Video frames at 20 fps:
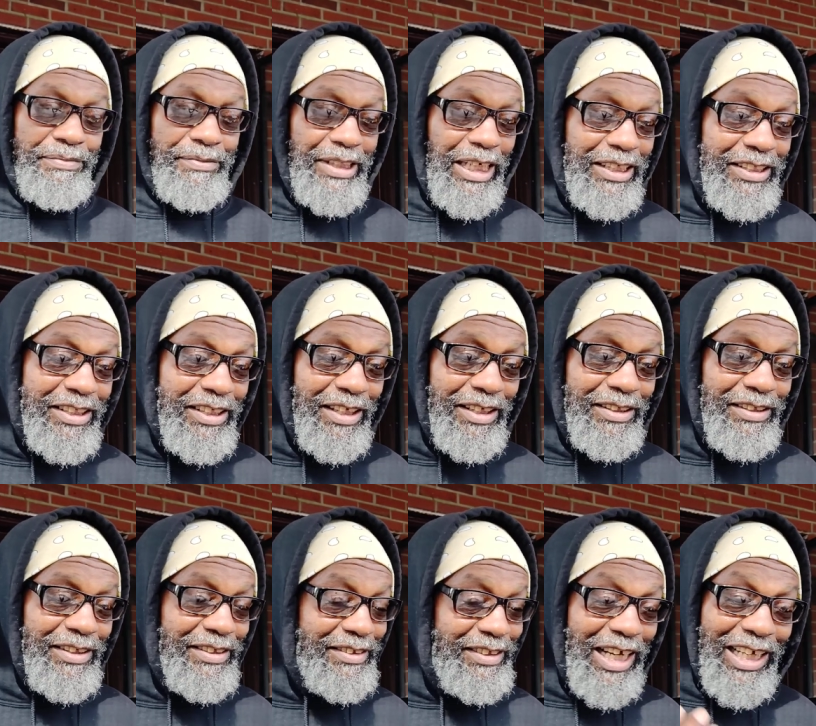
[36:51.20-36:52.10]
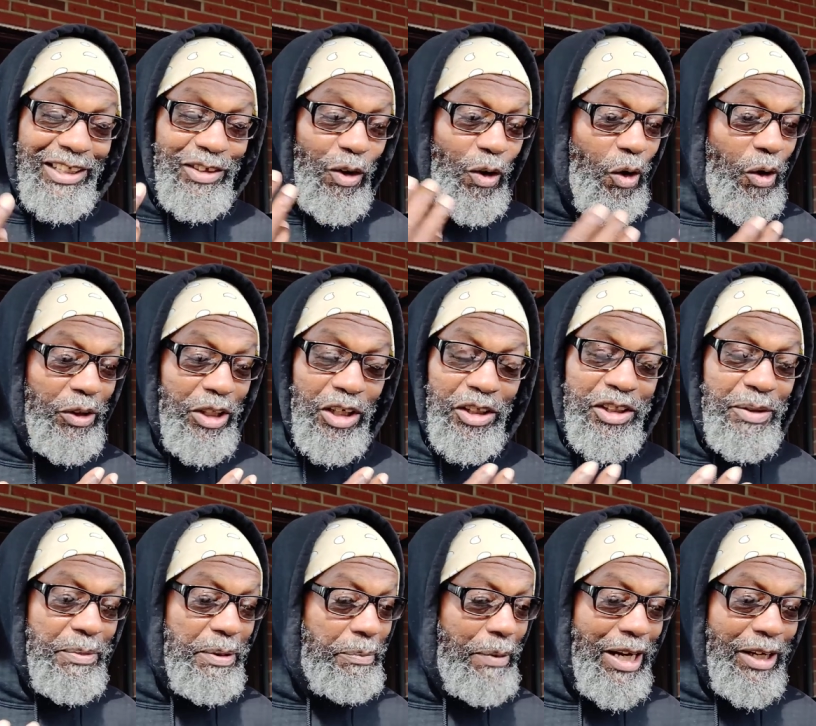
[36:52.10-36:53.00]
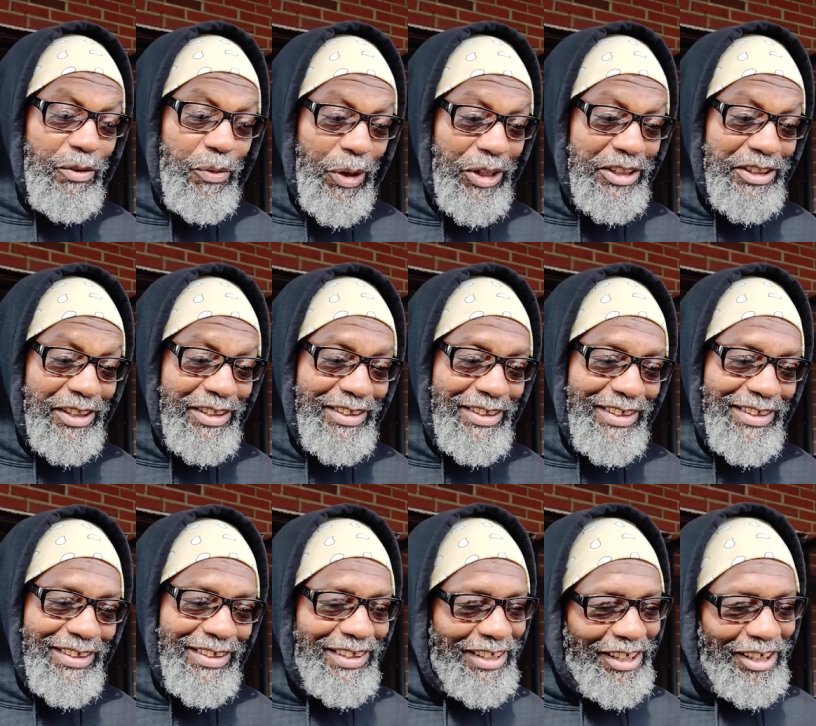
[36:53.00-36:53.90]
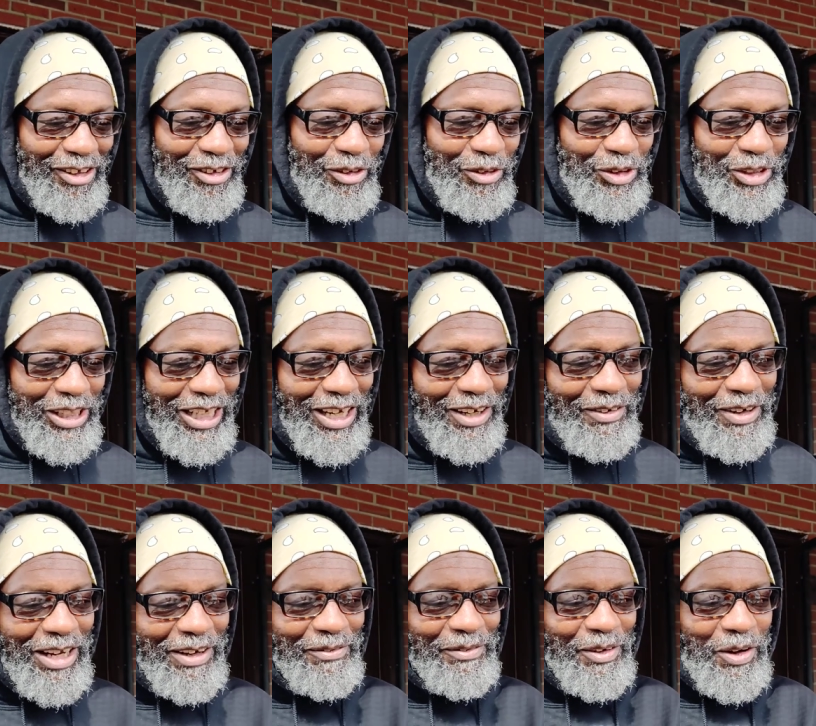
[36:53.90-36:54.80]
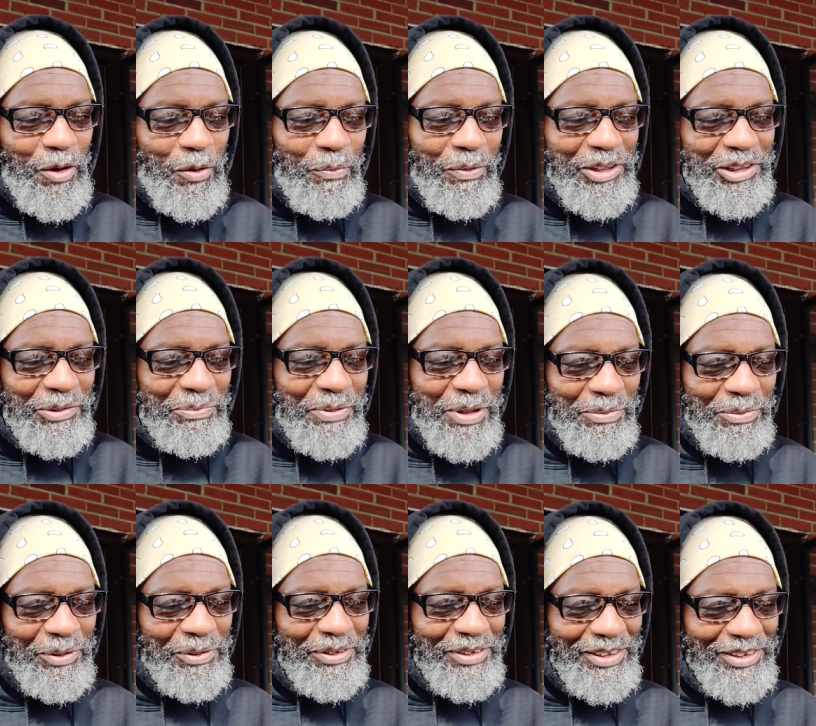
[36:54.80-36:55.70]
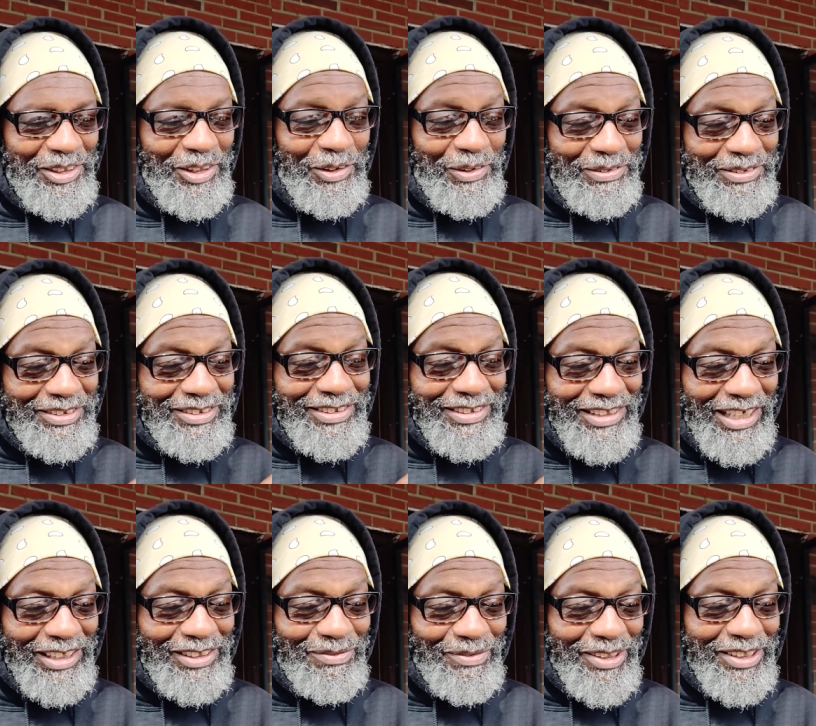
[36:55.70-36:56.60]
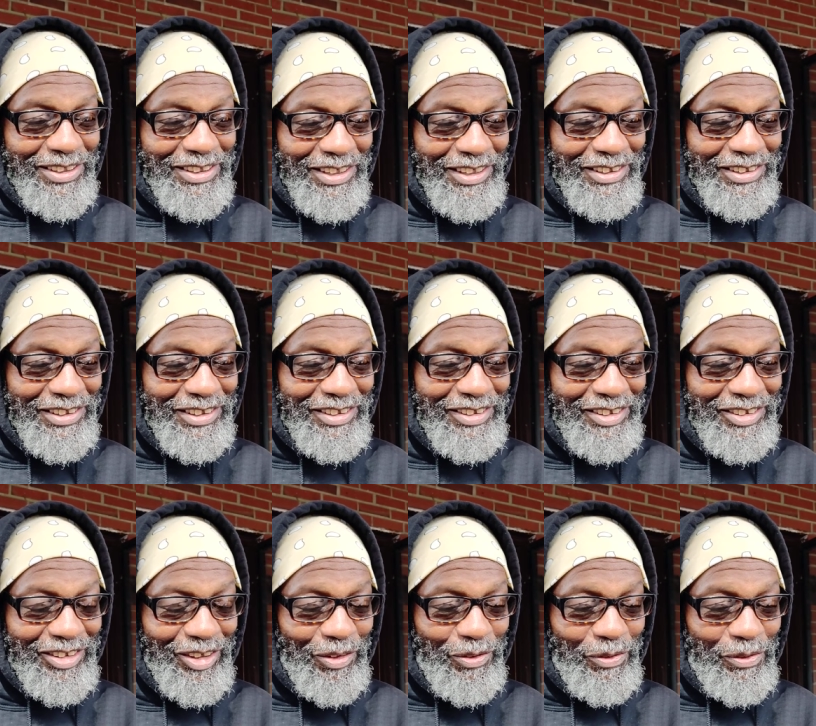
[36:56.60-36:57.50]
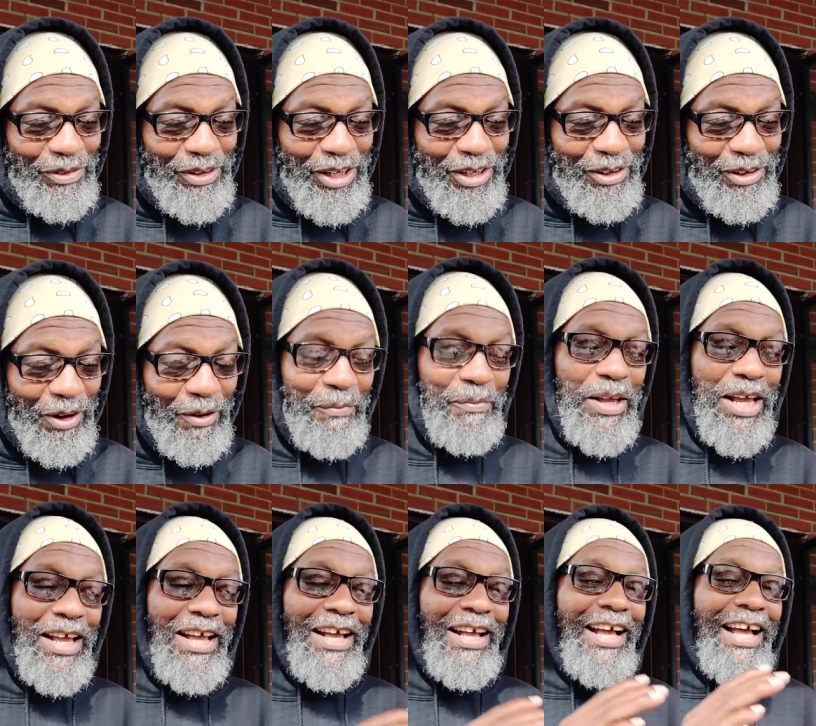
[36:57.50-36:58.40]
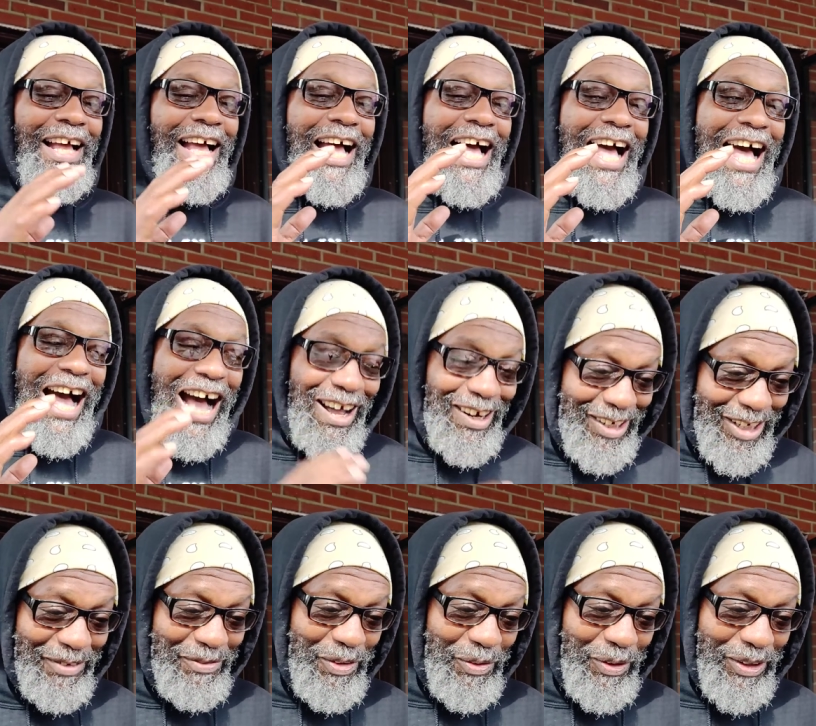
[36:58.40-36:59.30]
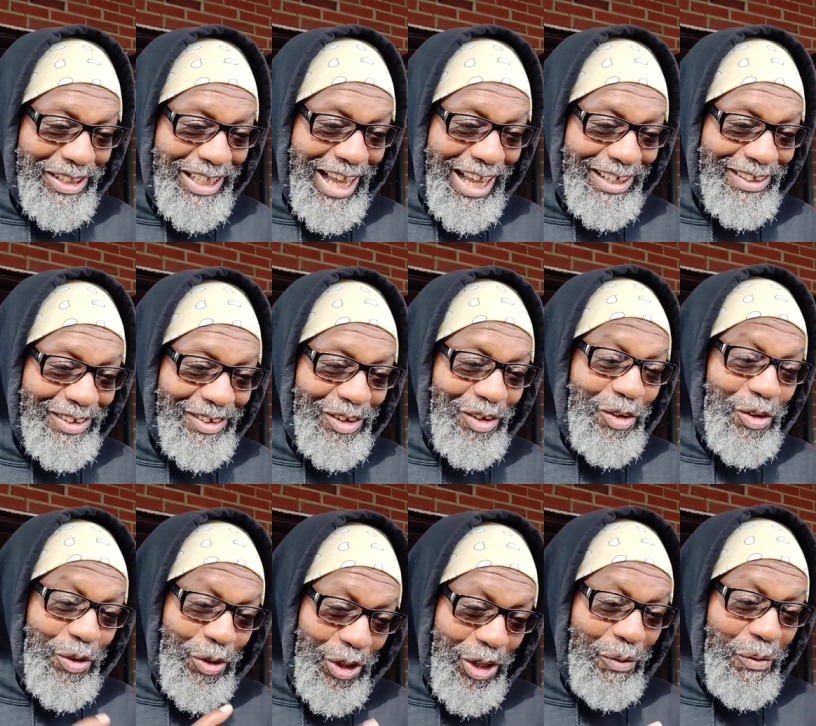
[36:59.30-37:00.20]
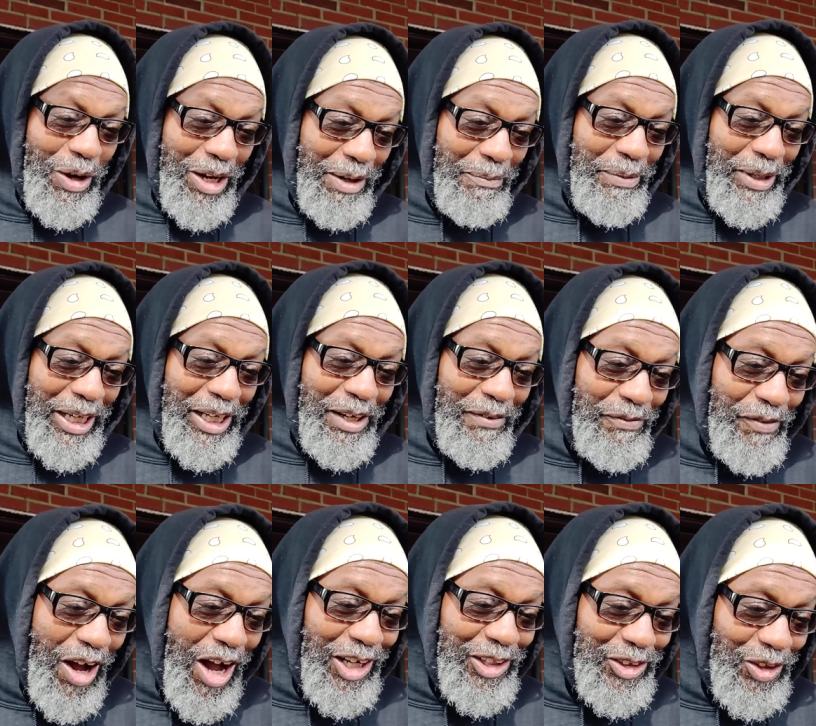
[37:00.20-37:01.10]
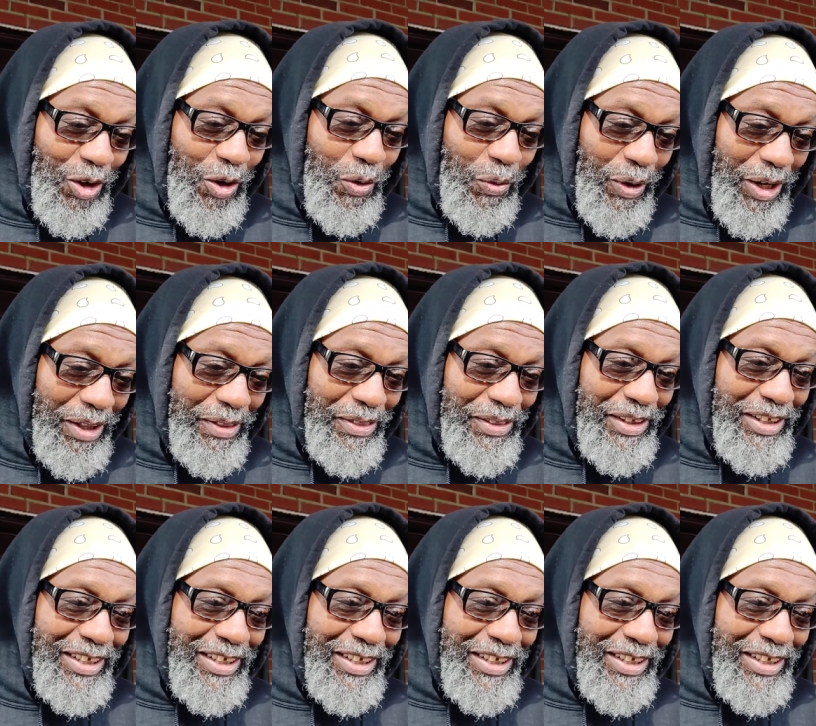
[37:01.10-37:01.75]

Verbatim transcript: That's it. That's all, ultimately my question. Usually I don't have a whole bunch of people, so that's what it is. So there you go. I'll leave you with that. Who you want to be in a foxhole with.